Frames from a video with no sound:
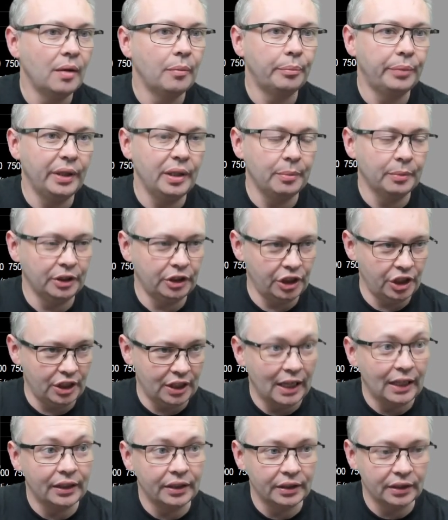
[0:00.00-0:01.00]
pretty much
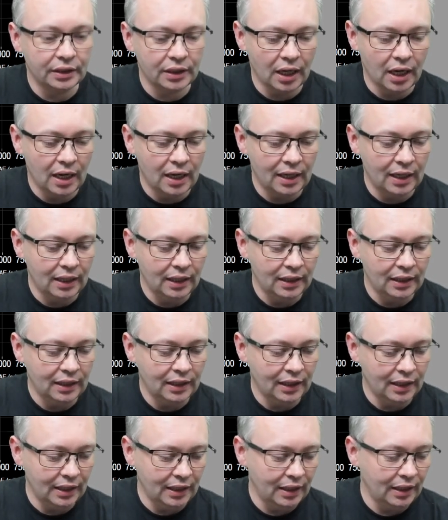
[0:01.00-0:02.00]
standard car,
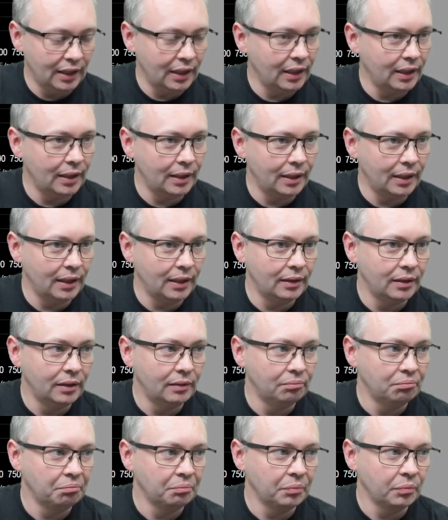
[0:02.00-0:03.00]

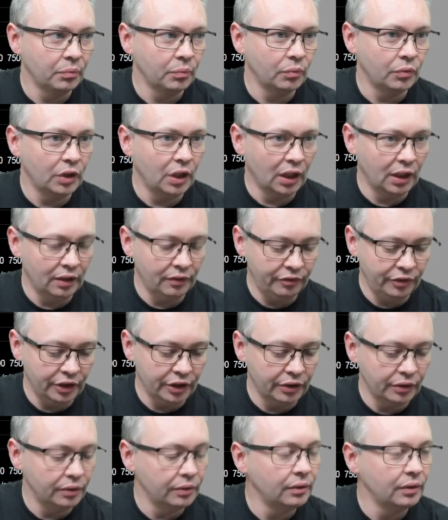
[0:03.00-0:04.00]
got a
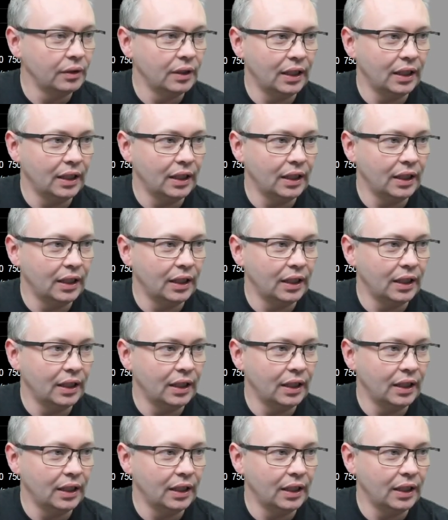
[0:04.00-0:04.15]
few